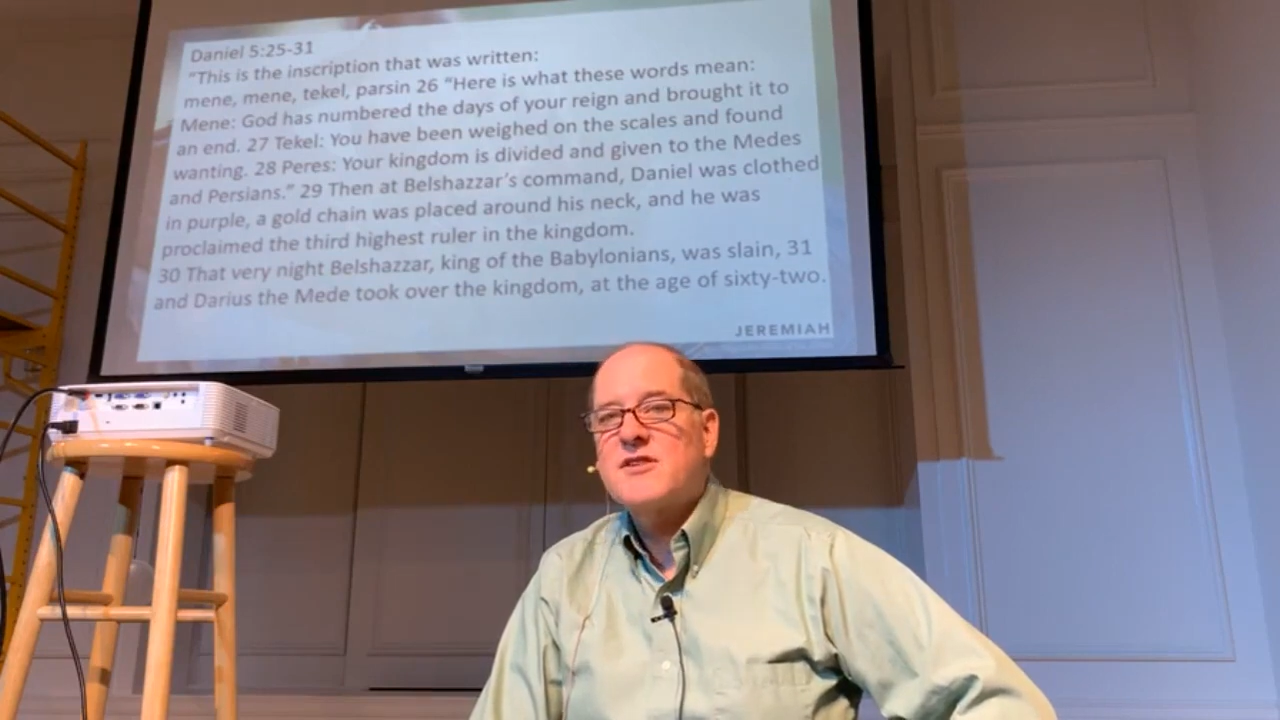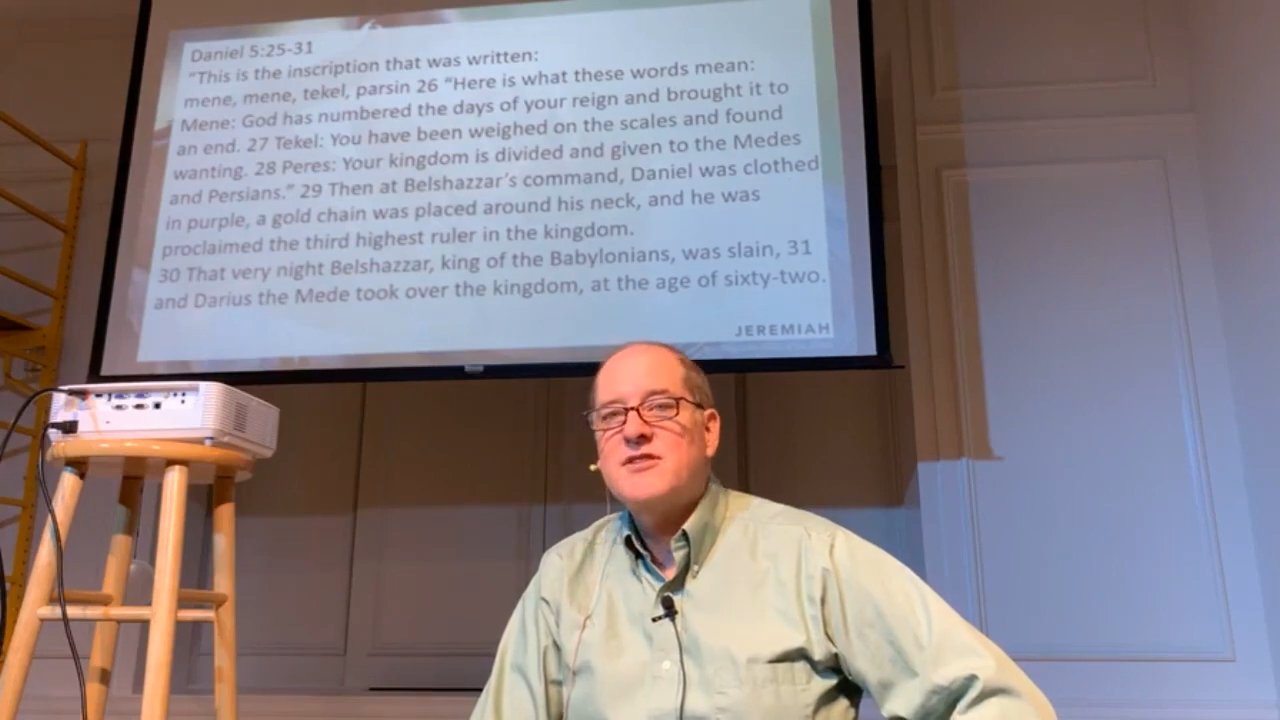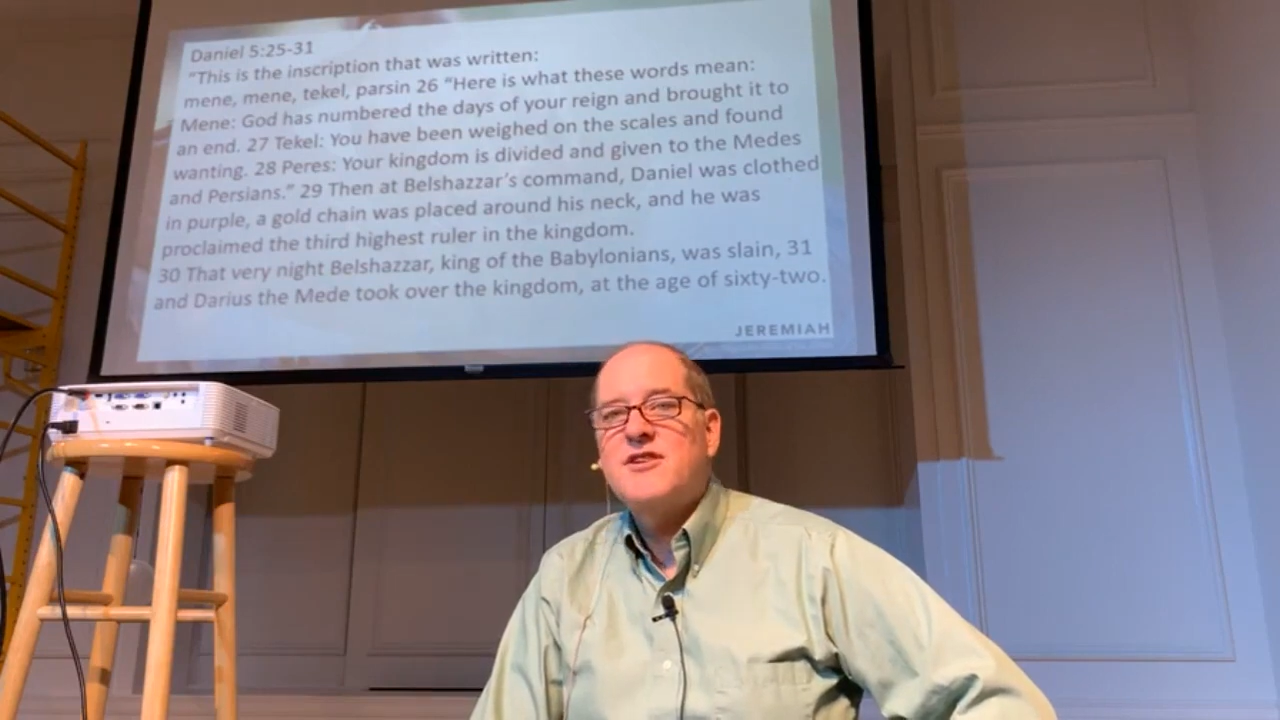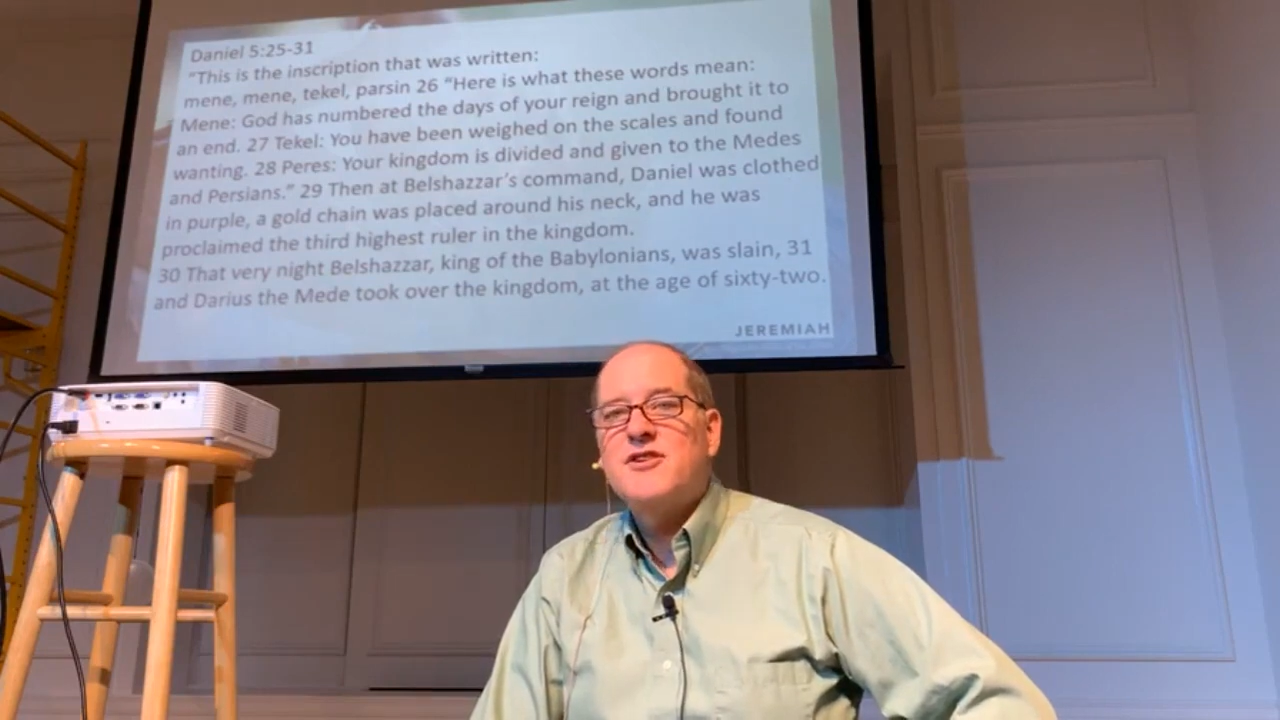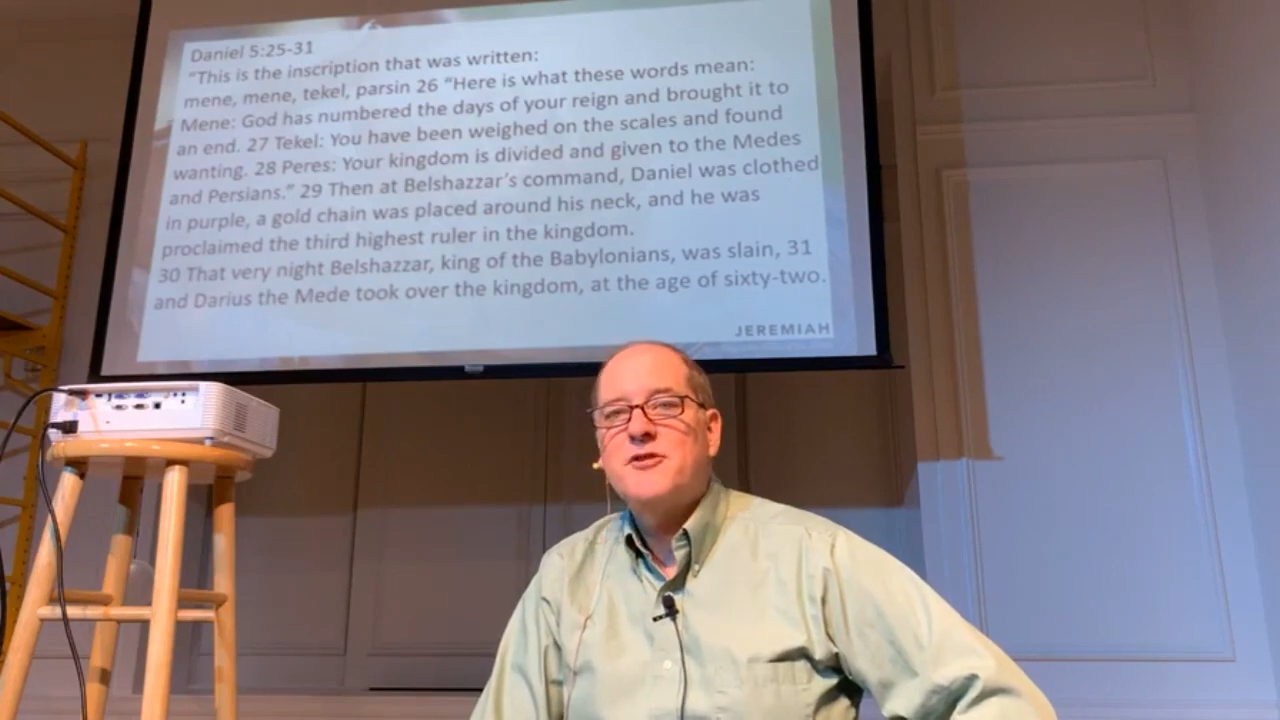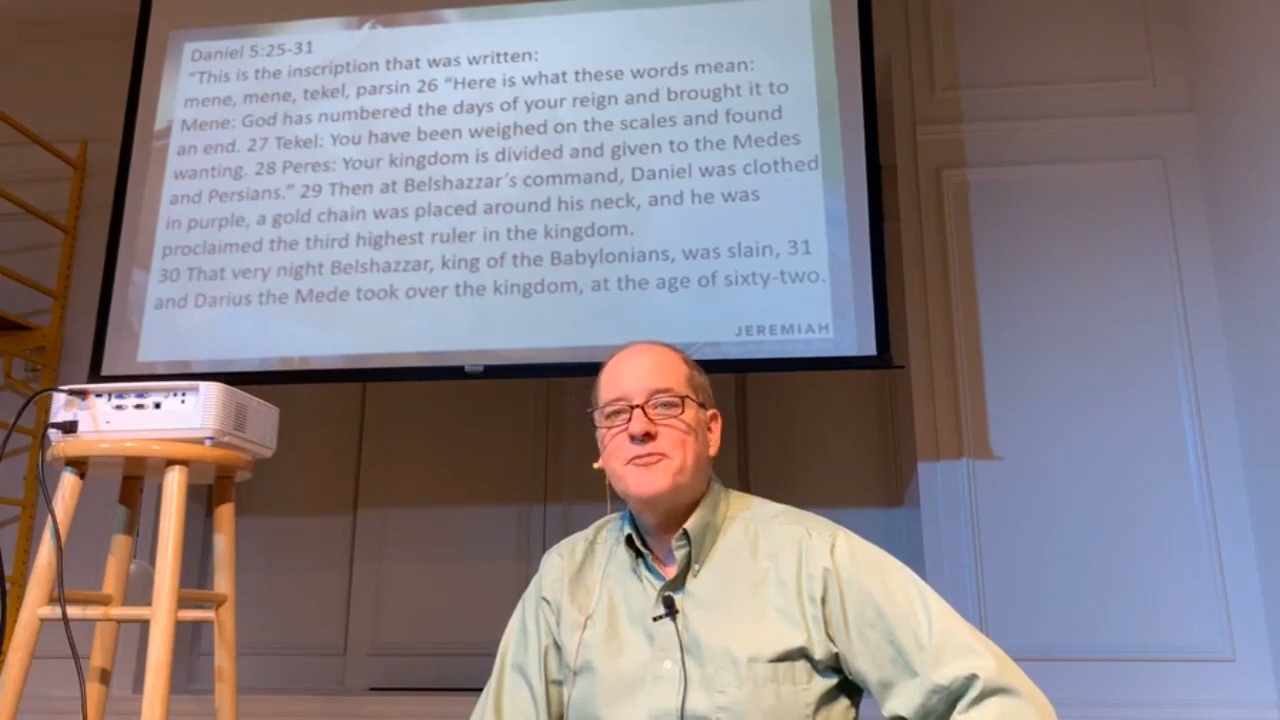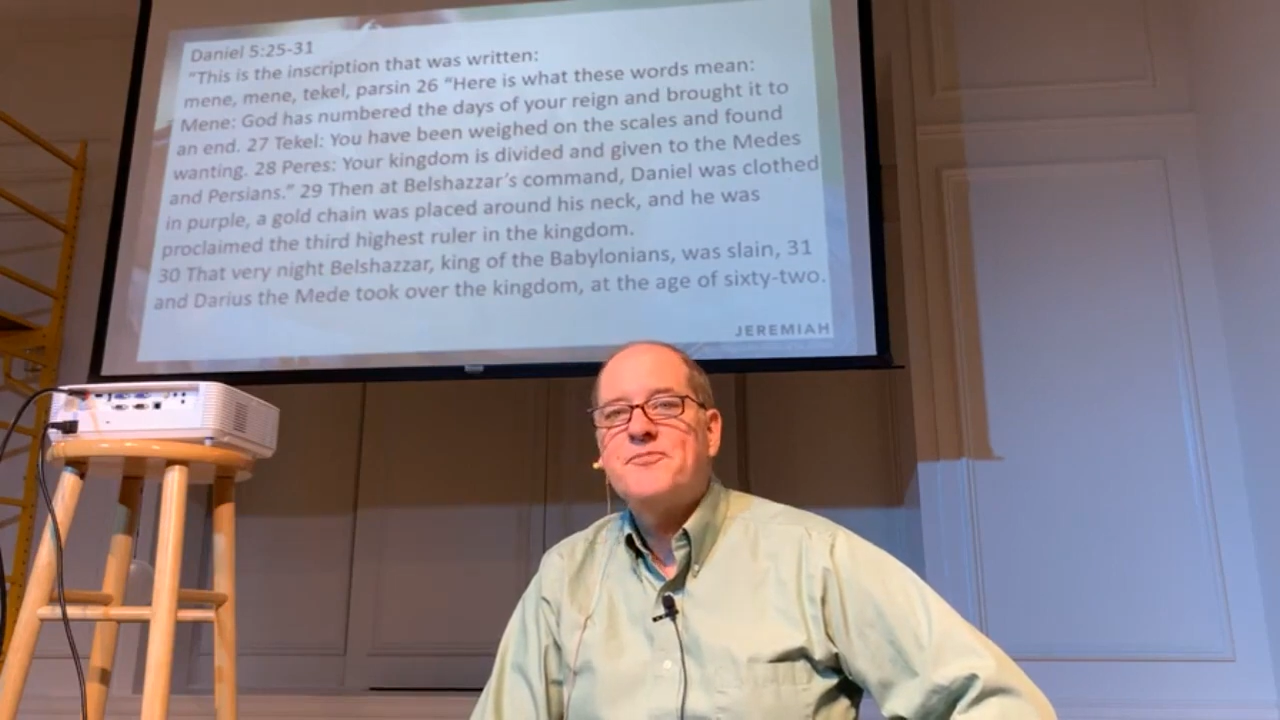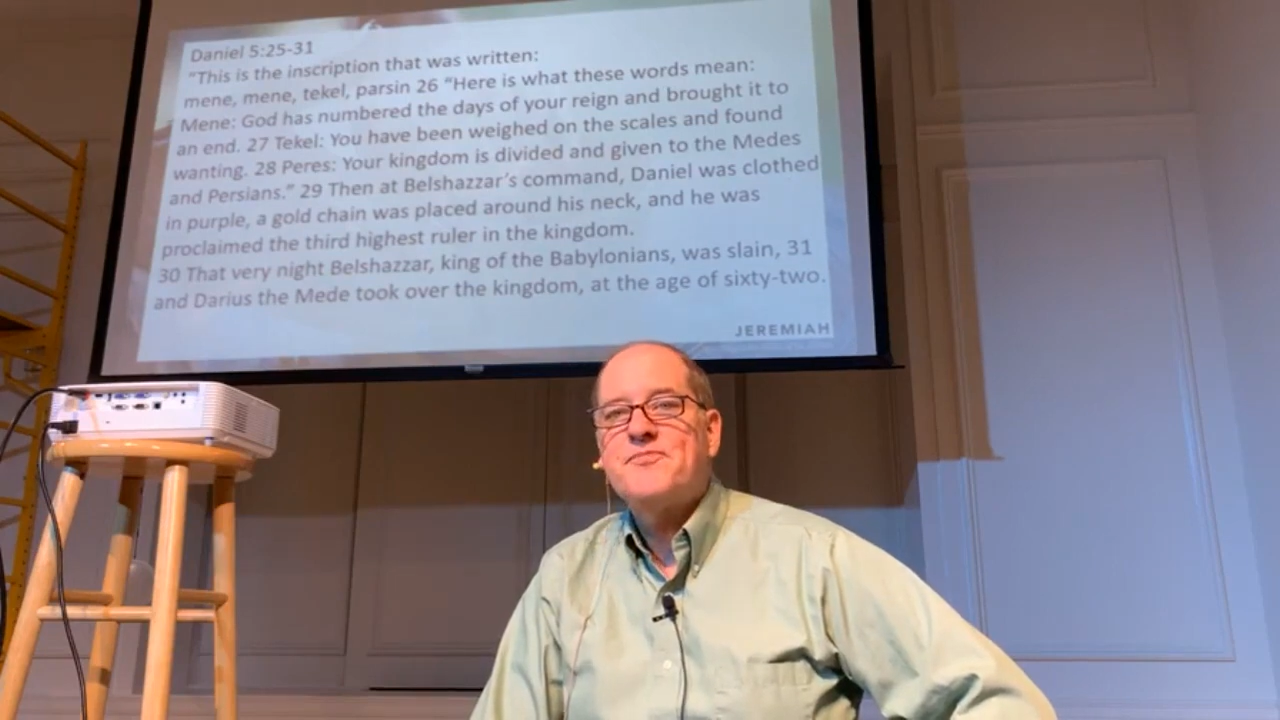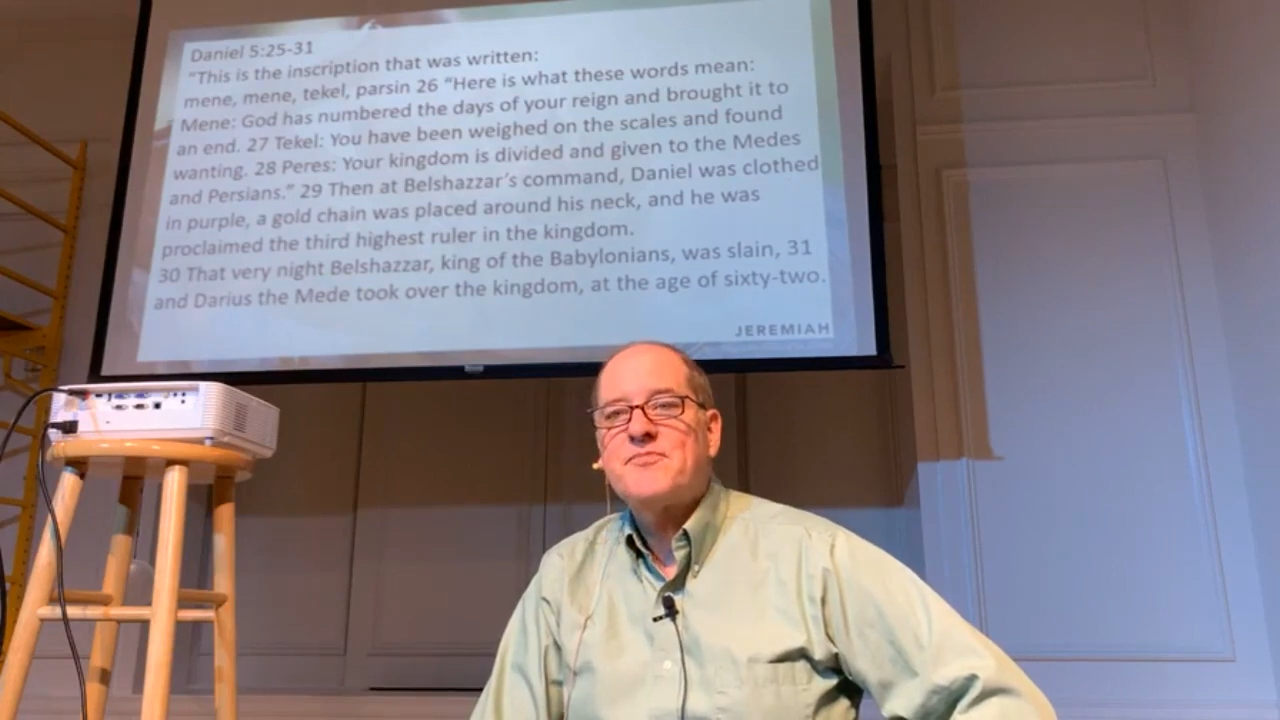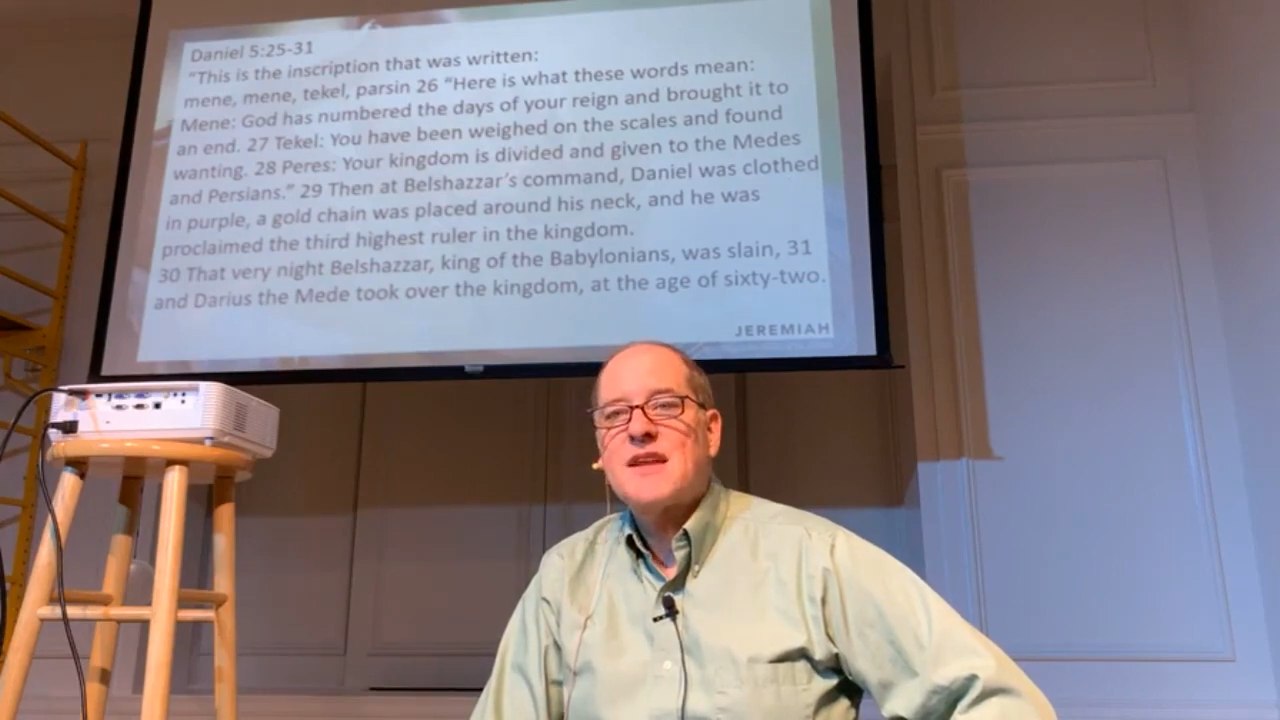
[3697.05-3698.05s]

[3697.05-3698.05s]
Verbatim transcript: 62.